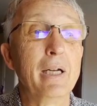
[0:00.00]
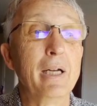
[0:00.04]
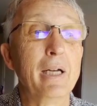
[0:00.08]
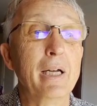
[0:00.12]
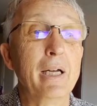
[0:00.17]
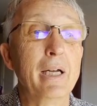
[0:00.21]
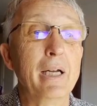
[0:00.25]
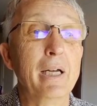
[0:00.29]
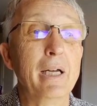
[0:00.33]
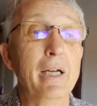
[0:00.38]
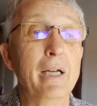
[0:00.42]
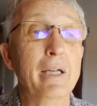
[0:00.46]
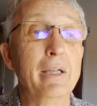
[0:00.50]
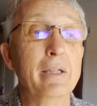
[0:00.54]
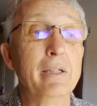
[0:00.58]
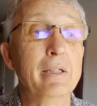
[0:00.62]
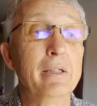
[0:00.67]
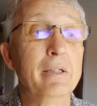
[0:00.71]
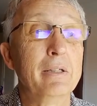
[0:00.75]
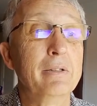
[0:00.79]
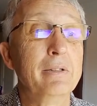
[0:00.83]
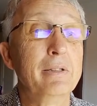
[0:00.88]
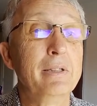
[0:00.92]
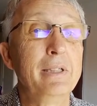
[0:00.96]

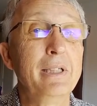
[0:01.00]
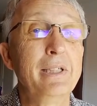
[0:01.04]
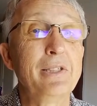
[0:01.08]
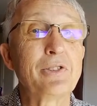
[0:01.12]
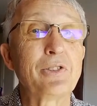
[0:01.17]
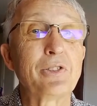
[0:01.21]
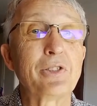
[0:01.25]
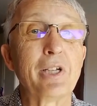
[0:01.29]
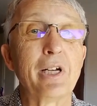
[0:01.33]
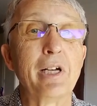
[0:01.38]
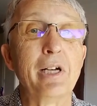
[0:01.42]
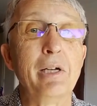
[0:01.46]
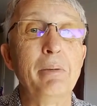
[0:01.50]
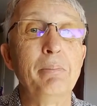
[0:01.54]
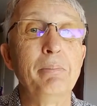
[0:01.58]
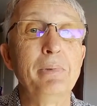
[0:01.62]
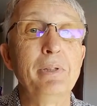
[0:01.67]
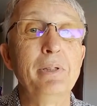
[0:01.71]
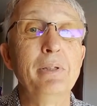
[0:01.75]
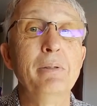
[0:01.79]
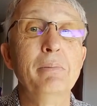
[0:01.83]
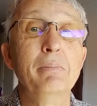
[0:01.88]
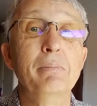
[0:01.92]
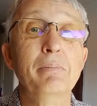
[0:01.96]
And this
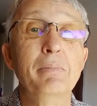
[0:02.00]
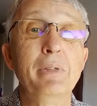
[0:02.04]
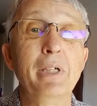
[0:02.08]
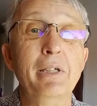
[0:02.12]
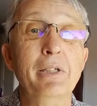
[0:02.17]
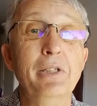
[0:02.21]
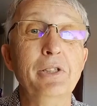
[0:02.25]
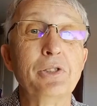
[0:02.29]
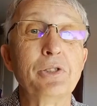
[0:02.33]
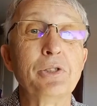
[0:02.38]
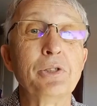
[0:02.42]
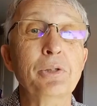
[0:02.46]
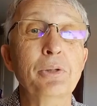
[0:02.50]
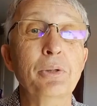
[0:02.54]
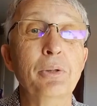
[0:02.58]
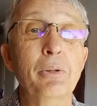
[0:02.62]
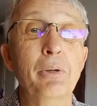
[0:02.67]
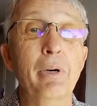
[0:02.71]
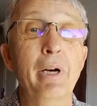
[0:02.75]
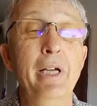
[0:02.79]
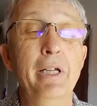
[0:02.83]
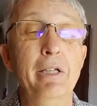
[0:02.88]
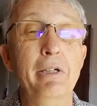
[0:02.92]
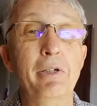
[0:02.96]
time there is
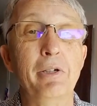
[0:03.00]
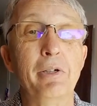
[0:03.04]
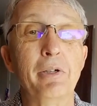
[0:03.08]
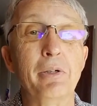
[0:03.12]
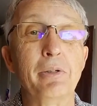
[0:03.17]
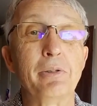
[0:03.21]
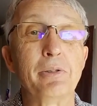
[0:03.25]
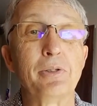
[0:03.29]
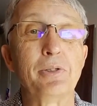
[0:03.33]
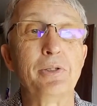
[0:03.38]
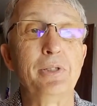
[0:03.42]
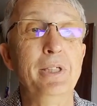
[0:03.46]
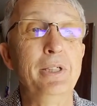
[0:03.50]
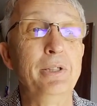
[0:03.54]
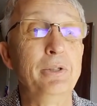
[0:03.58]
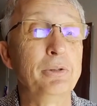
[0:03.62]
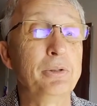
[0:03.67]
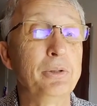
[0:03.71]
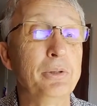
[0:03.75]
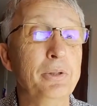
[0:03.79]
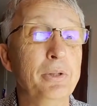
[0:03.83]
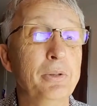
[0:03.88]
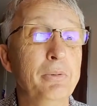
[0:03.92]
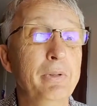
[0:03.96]
no ailerons
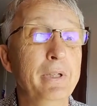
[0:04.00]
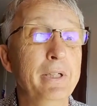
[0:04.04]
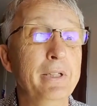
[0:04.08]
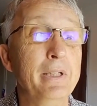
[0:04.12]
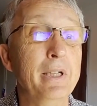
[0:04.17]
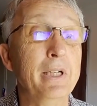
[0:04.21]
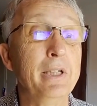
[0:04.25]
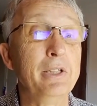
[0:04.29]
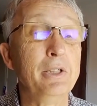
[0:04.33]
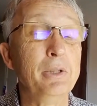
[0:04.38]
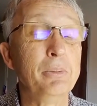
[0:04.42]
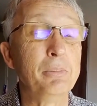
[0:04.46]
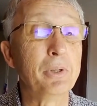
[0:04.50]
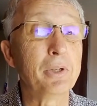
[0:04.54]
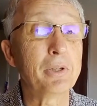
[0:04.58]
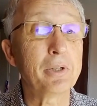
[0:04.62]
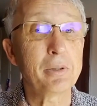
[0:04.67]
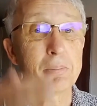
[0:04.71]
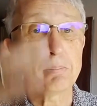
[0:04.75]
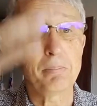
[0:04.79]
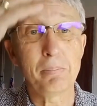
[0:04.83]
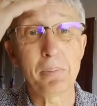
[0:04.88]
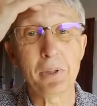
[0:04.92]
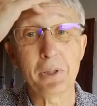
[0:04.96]
into the wind
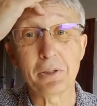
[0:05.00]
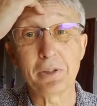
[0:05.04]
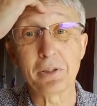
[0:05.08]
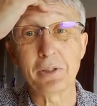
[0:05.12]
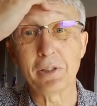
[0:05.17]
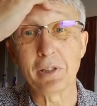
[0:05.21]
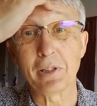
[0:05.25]
anymore, but